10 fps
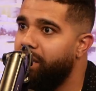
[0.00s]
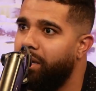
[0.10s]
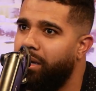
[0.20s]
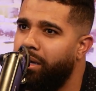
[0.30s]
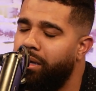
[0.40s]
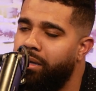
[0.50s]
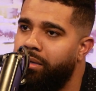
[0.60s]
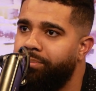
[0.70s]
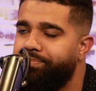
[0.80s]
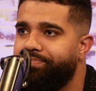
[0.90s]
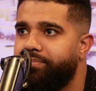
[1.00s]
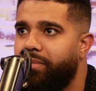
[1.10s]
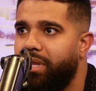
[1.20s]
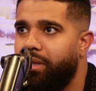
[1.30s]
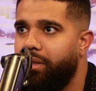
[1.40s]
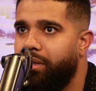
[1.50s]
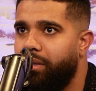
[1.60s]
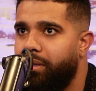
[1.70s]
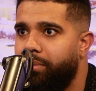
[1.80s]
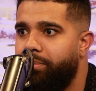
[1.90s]
Man,
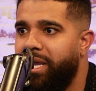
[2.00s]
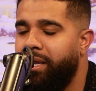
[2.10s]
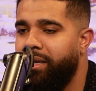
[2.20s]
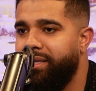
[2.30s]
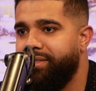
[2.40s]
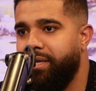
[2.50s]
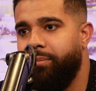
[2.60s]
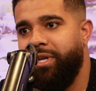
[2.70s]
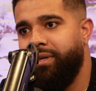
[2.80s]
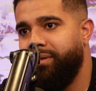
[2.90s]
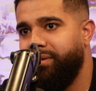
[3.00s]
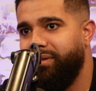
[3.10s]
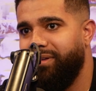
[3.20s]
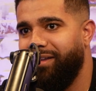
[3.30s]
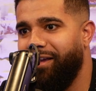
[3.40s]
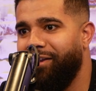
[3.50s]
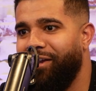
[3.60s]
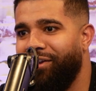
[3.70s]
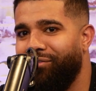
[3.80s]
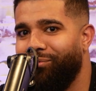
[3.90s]
I
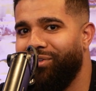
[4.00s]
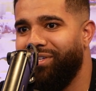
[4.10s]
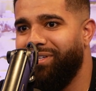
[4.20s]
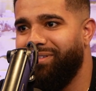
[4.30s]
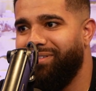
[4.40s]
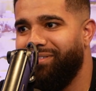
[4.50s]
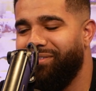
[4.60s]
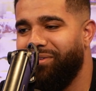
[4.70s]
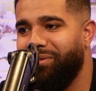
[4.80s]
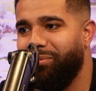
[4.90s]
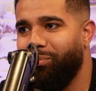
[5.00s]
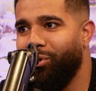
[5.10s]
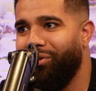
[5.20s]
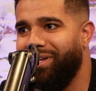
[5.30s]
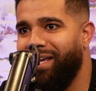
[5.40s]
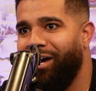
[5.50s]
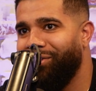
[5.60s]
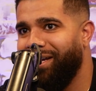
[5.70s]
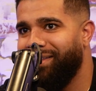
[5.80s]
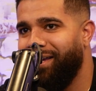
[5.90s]
never really broke it down
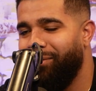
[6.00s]
like that.